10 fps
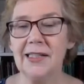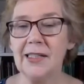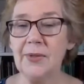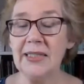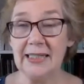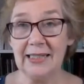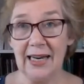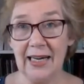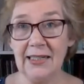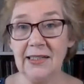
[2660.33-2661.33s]
So
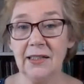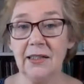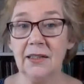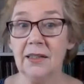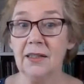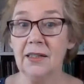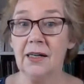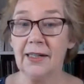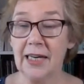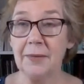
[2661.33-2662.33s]
instead,
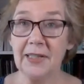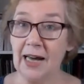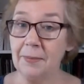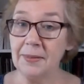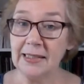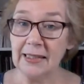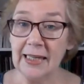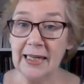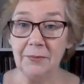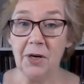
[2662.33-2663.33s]
I keep the carpets
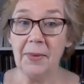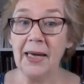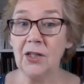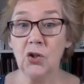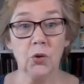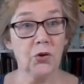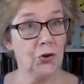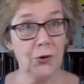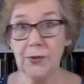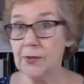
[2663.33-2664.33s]
clean by making sure
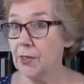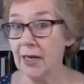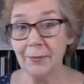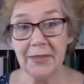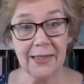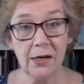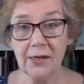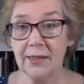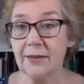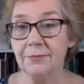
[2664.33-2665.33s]
shoes don't come
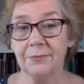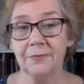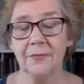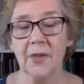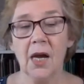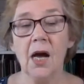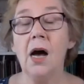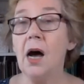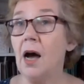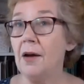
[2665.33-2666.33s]
inside.
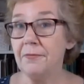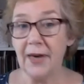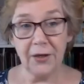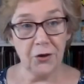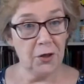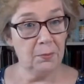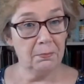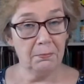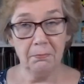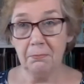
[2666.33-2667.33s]
I
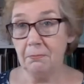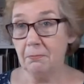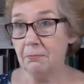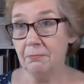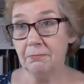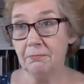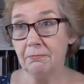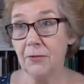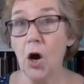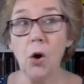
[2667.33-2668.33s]
vacuum
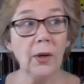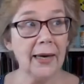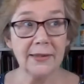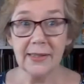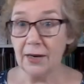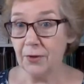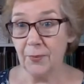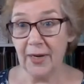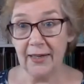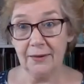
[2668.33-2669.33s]
the whole house every
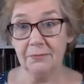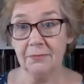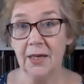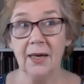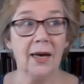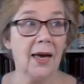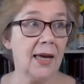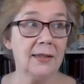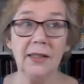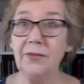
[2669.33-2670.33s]
week,
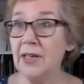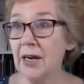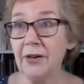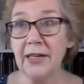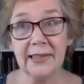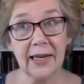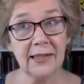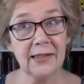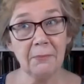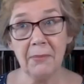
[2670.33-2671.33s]
and living areas
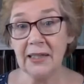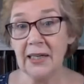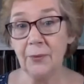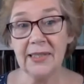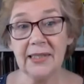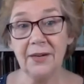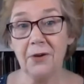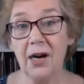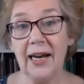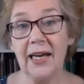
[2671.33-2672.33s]
get done Monday, Wednesday,
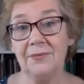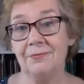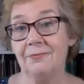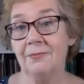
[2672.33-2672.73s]
Friday.